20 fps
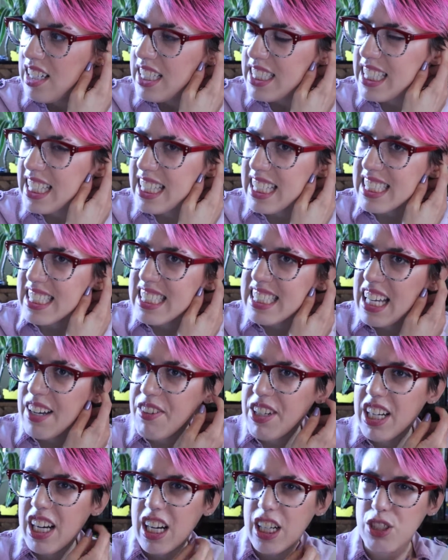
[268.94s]
Is it the
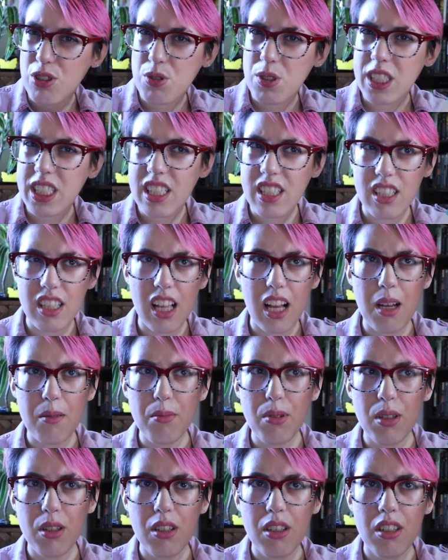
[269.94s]
seven hundred
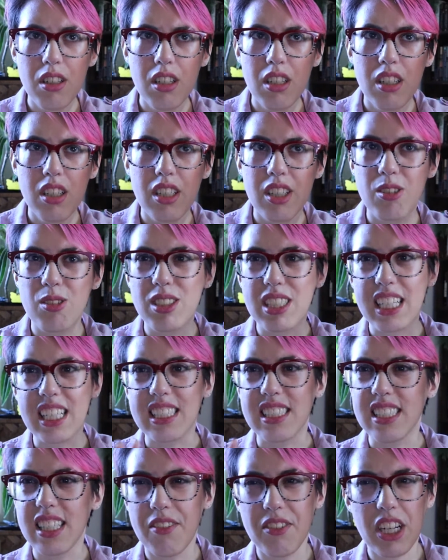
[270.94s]
Club? There's like
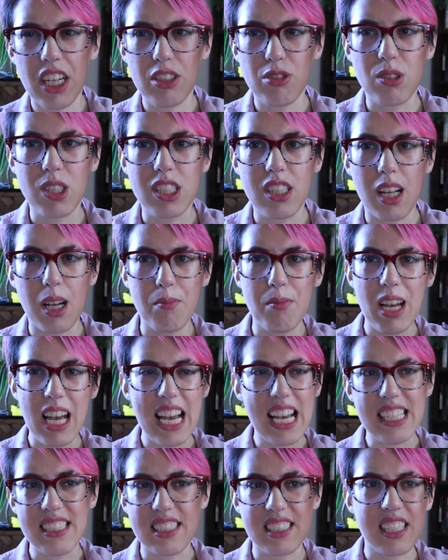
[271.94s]
a seven hundred
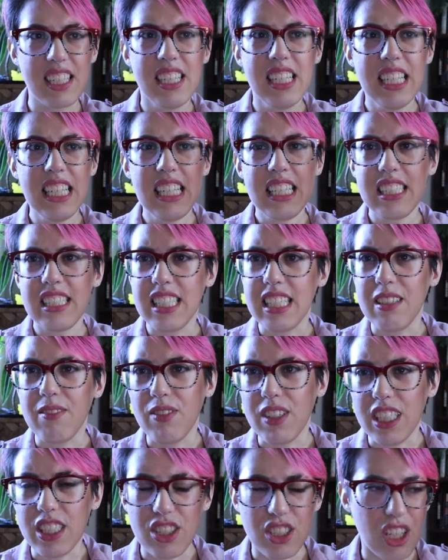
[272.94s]
Club-esque T
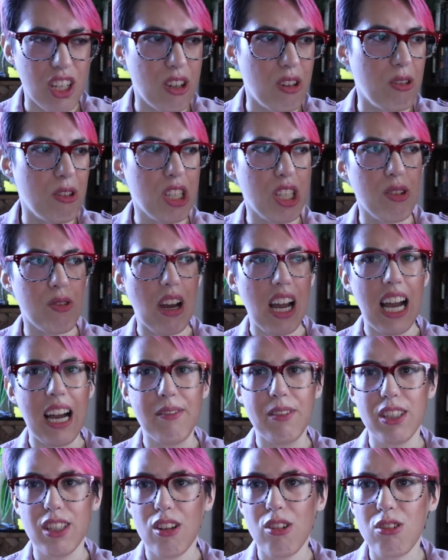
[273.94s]
V show. You
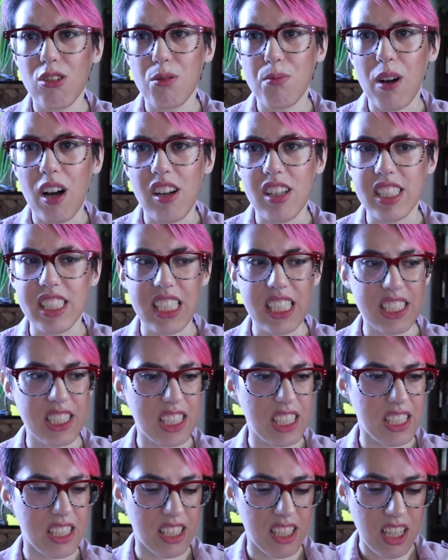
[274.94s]
have a local
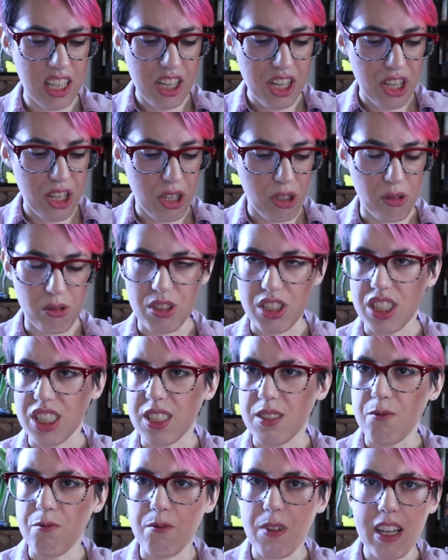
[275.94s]
politician who's
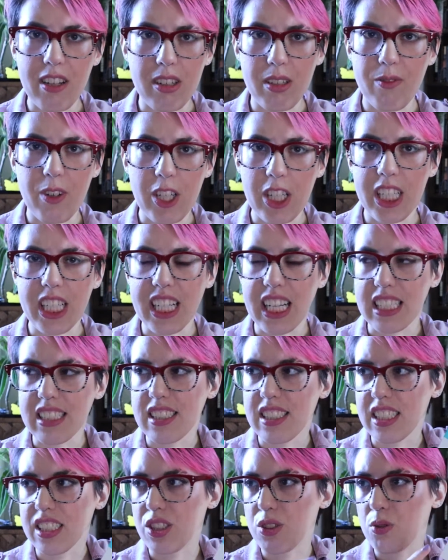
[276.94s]
just very, very
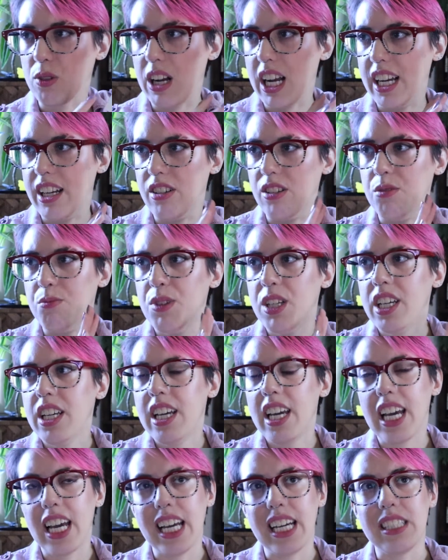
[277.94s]
against this trial.
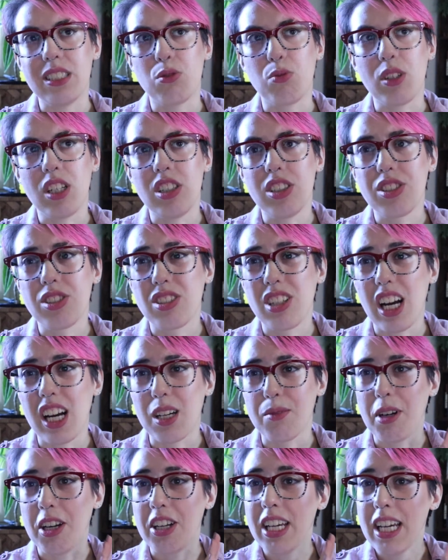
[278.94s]
And we also
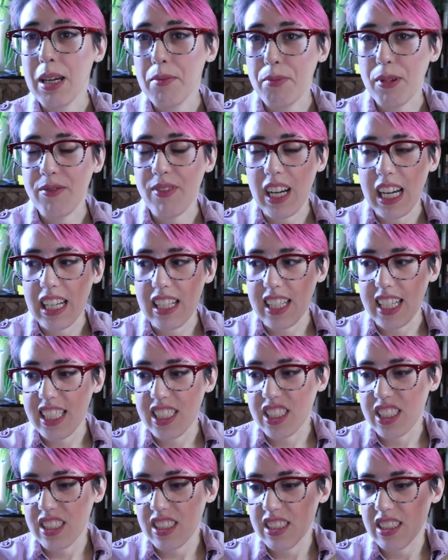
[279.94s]
talk about HIPAA
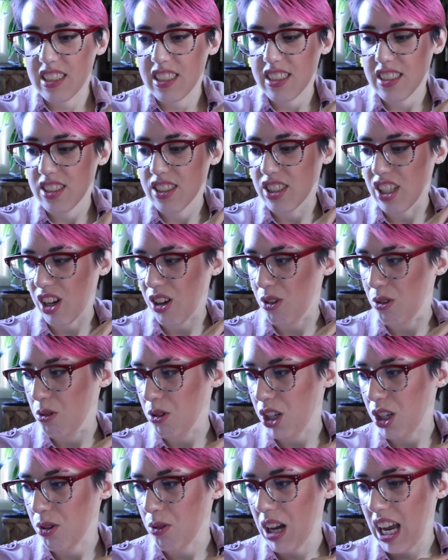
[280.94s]
violations. So
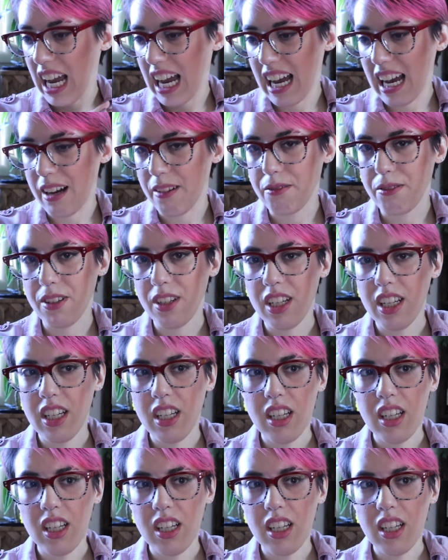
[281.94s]
you have